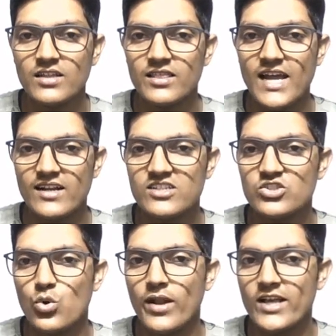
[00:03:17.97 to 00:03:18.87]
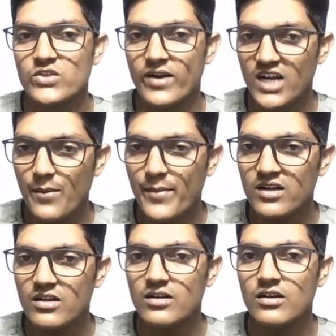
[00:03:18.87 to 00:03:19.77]
that is known as
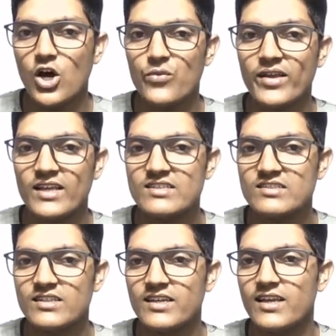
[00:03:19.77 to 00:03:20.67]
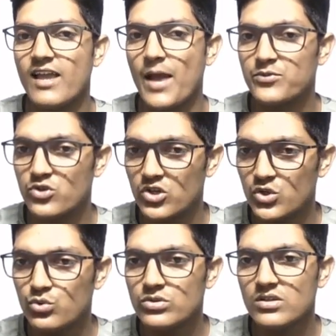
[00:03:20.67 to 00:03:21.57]
fundamental, or we can say
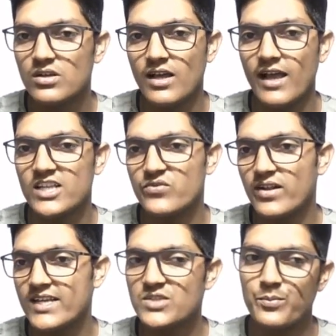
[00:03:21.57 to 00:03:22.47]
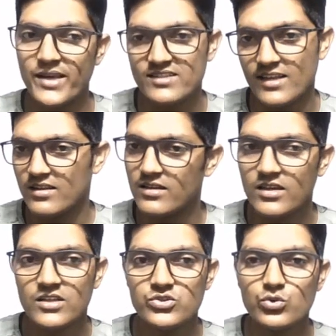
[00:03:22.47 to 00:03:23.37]
absolute as well as basic.
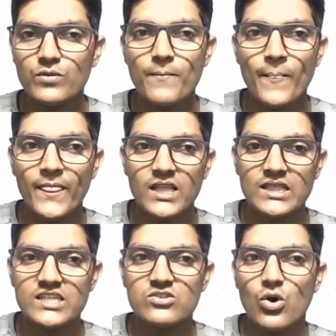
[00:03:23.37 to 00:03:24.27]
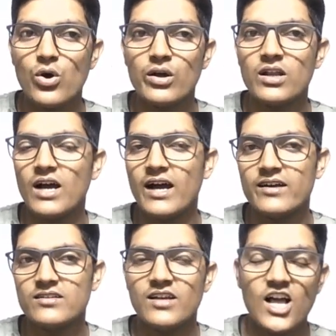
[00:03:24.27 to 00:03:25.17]
So these all
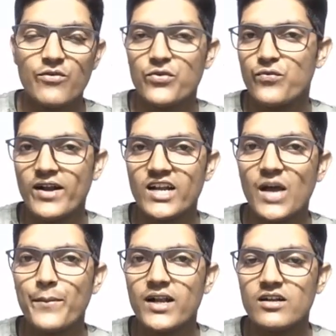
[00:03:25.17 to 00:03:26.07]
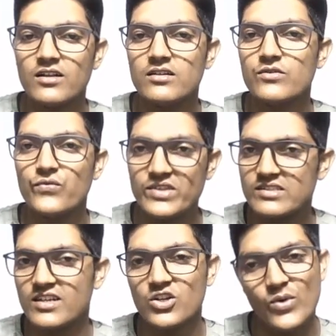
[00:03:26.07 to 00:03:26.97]
are our fundamental
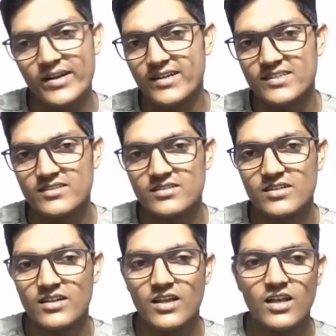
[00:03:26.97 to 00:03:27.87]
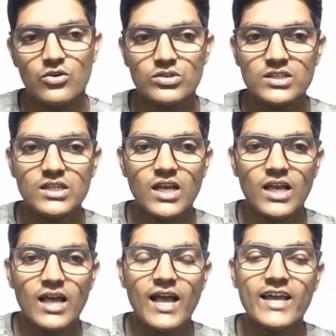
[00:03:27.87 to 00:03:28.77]
physical quantities. Okay,
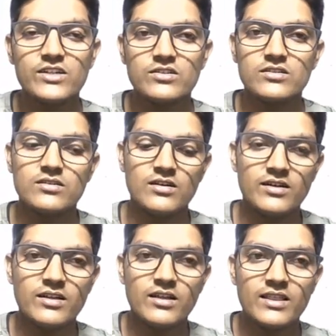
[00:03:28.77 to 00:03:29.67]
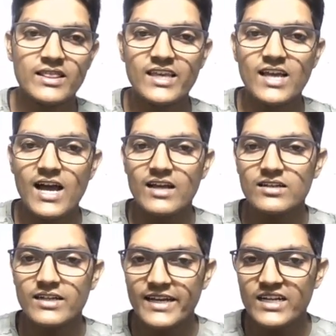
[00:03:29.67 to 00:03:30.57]
and they
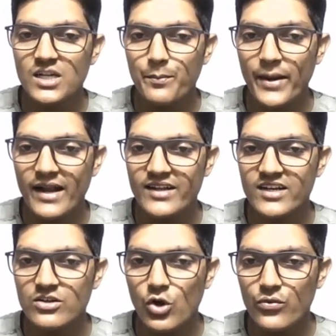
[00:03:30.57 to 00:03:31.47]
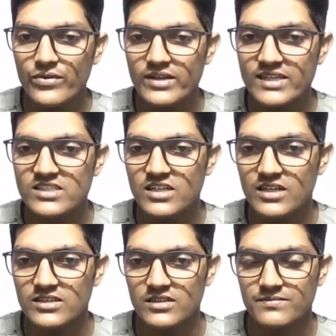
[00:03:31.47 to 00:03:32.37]
are independent of each
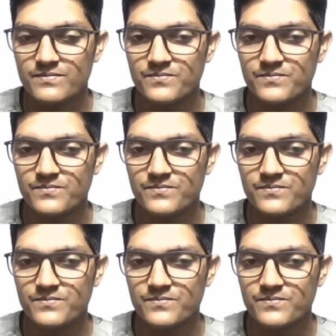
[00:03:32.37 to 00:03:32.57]
other.